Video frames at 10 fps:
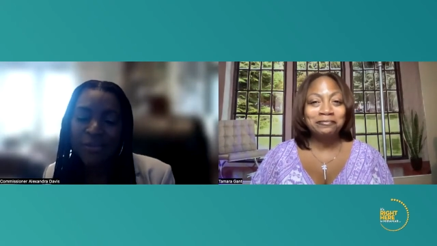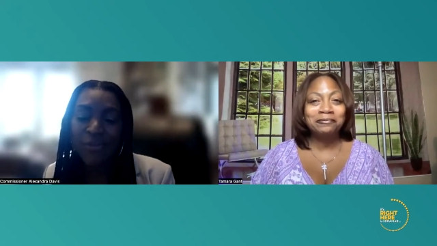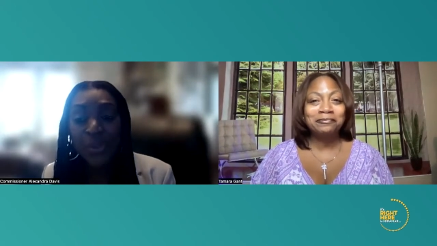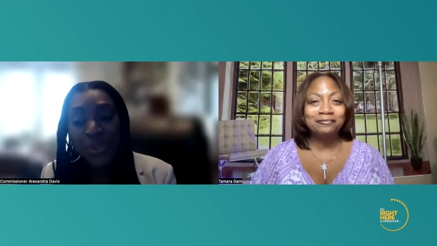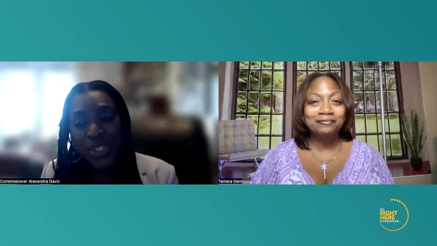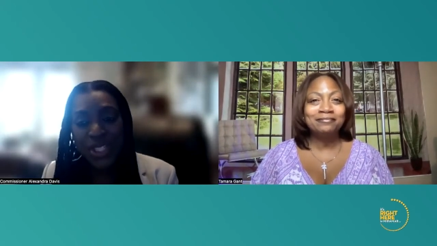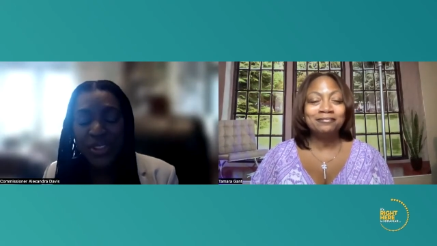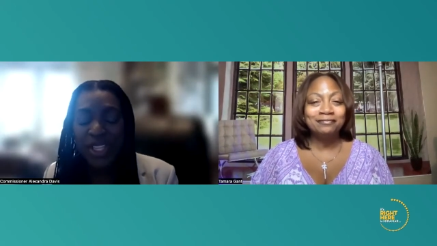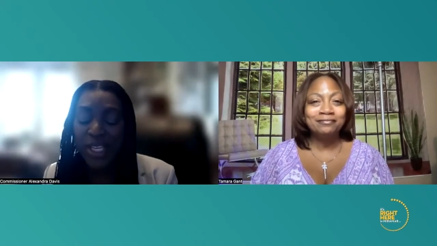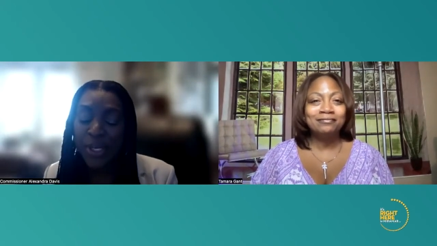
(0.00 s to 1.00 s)
Speaker 1: fusion
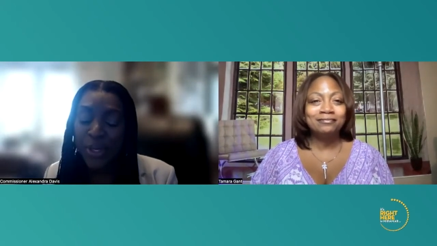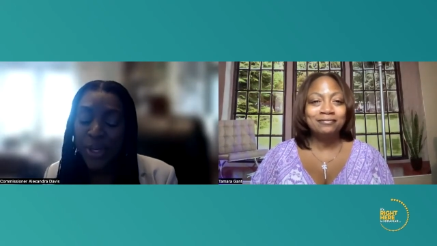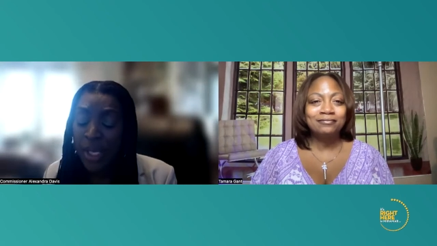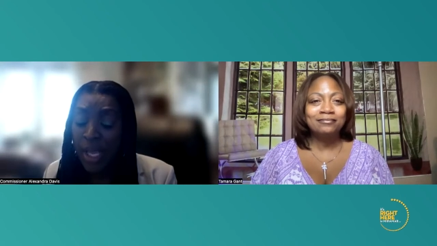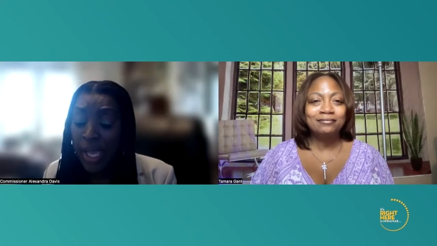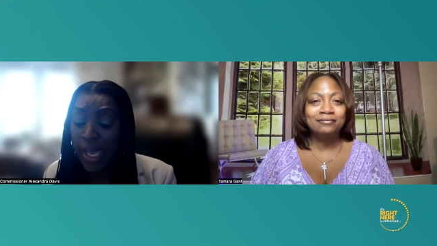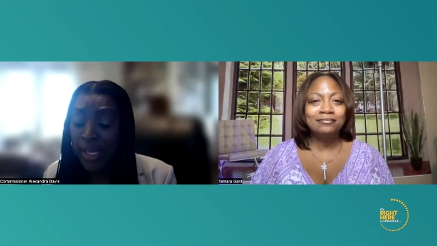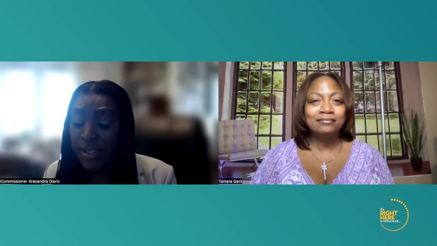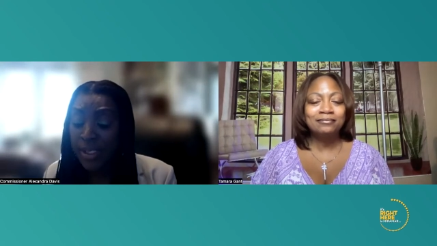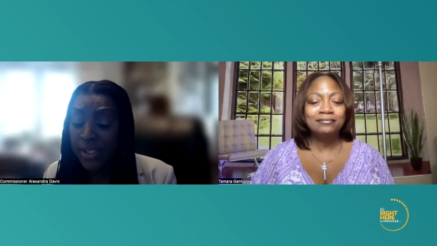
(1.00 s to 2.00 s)
there.
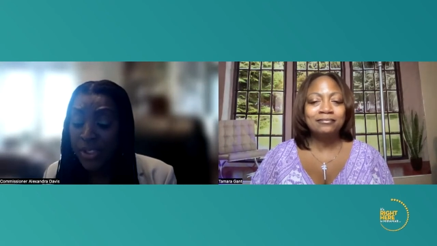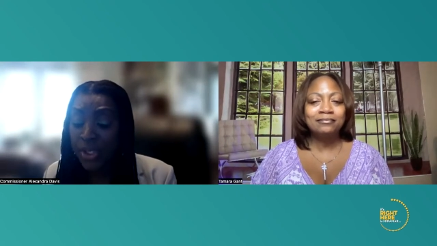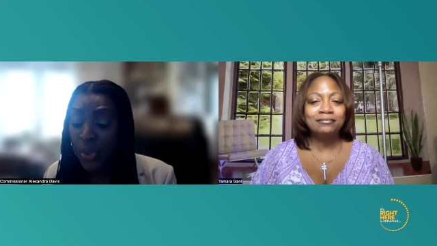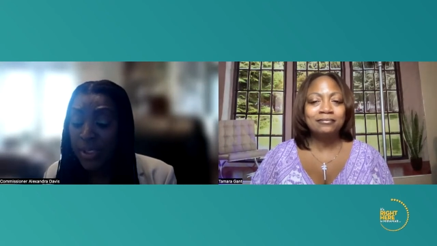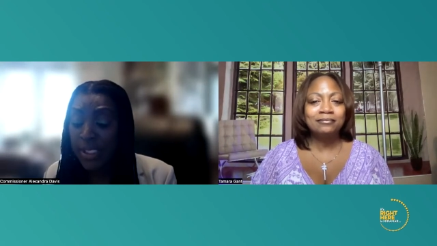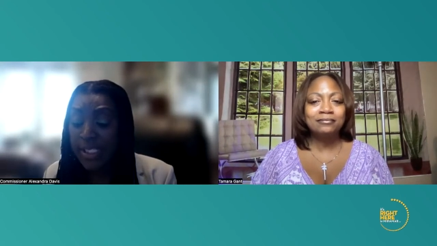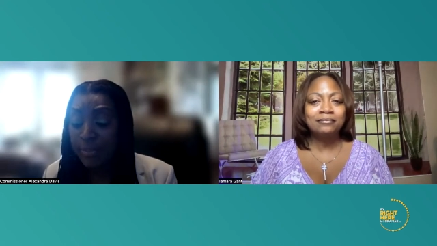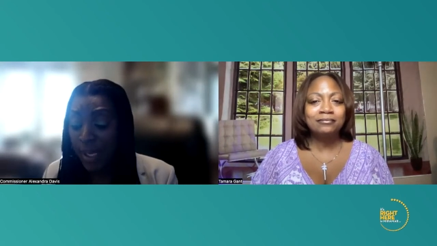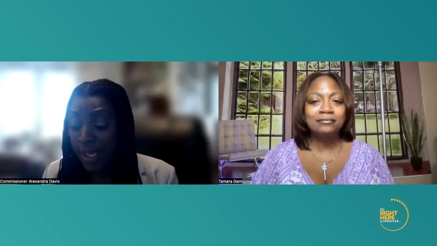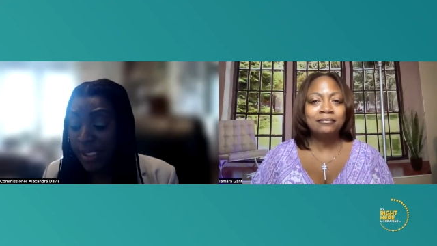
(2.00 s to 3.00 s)
And so this,
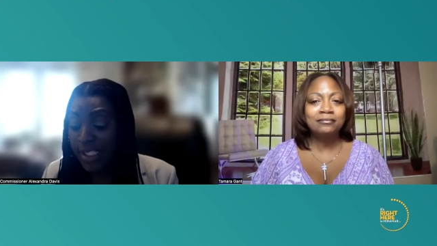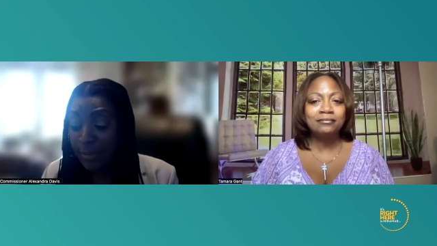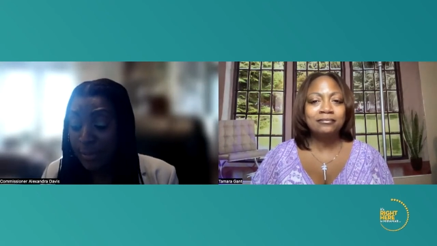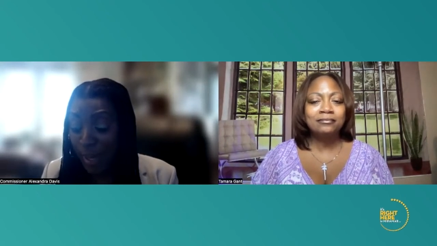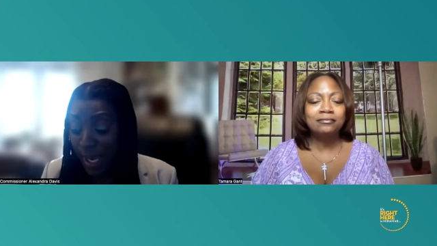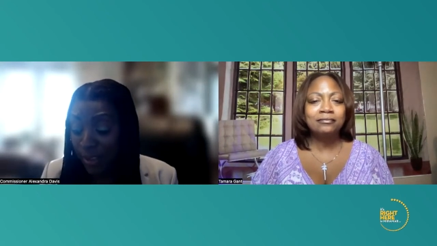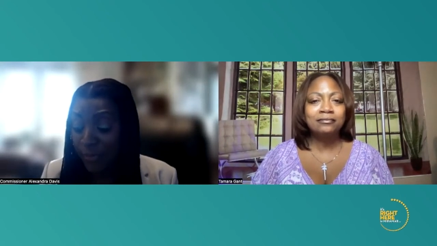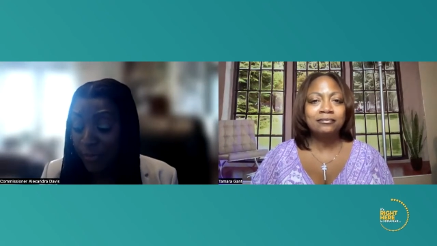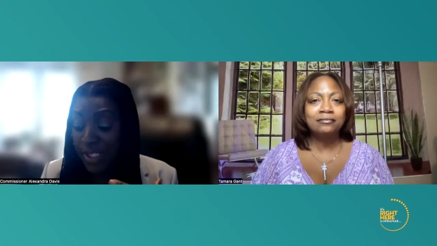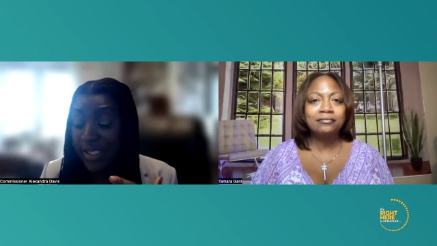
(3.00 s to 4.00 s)
in spite
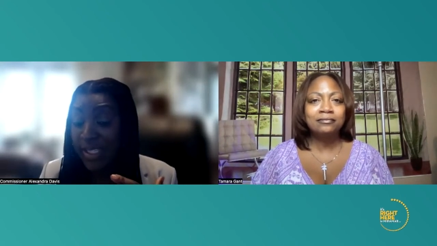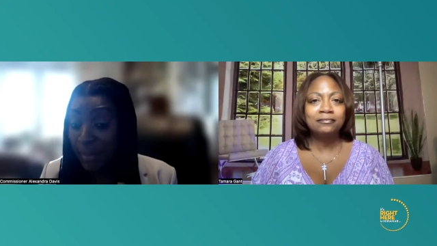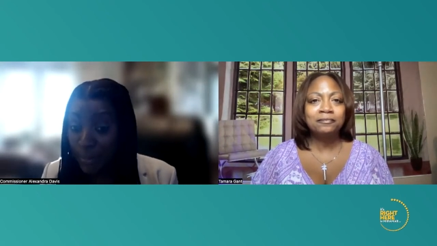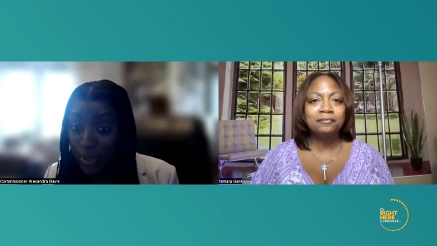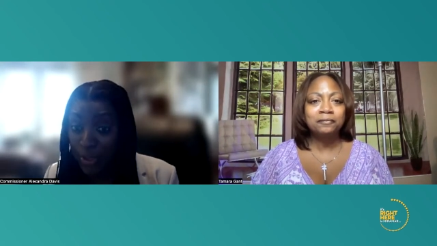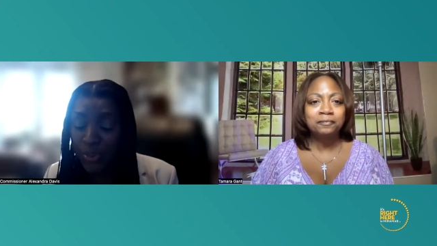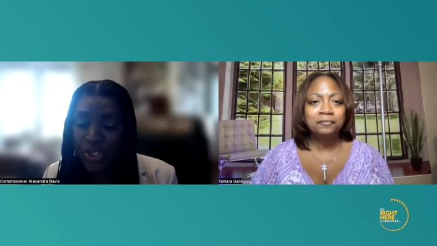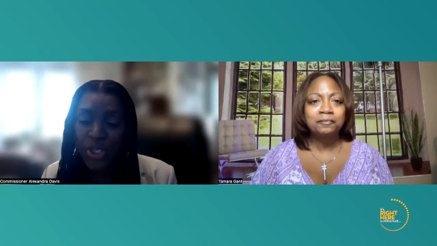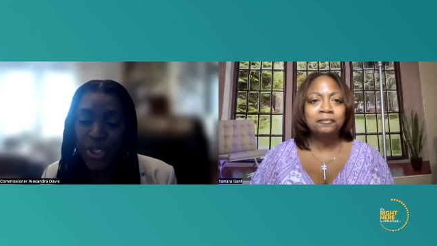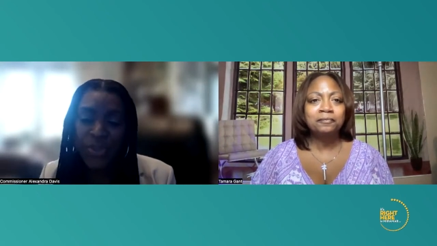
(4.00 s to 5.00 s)
of the demos,
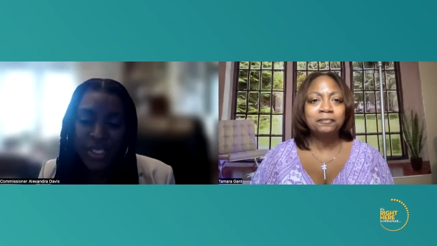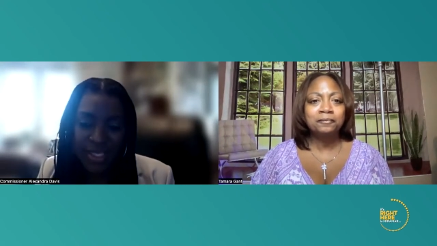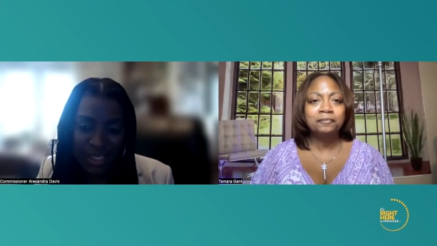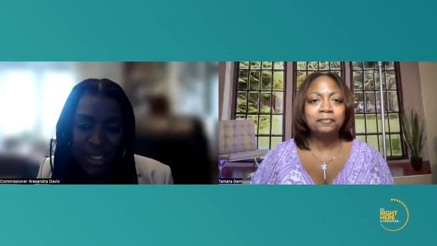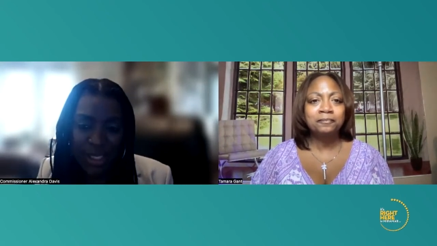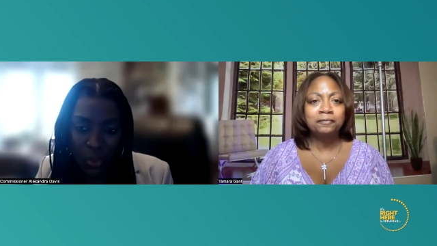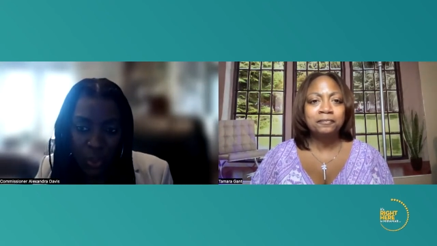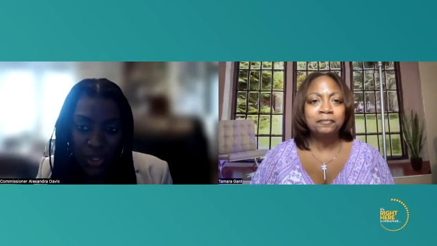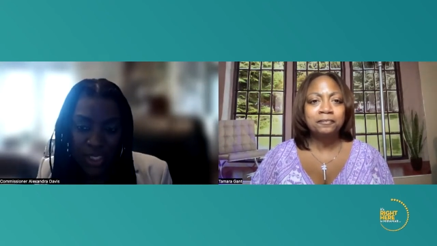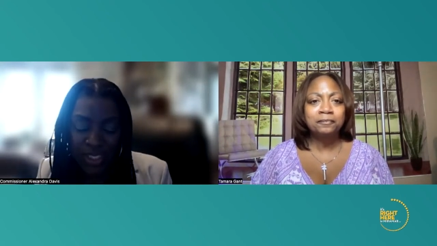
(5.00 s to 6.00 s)
which, you know, there's limited
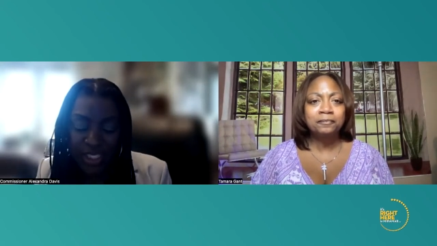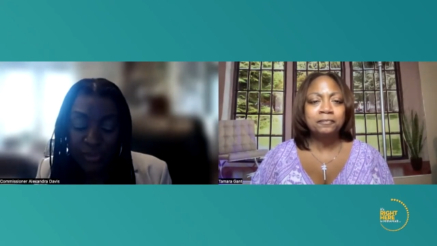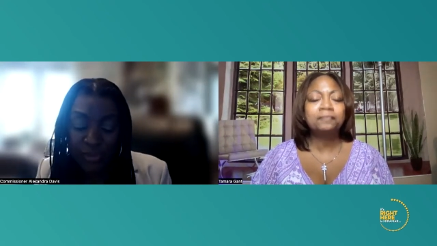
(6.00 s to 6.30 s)
quantities for